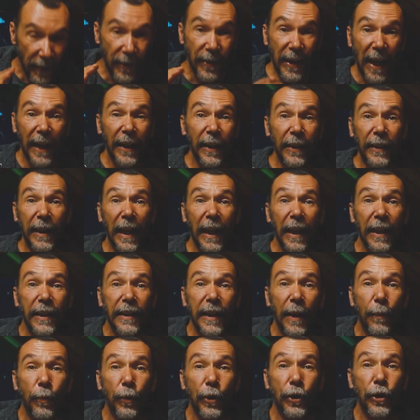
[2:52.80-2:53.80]
standard color
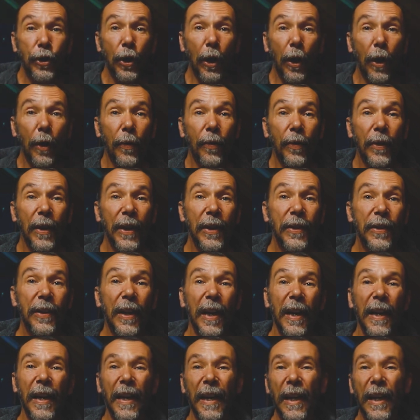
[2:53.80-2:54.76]
temperature on this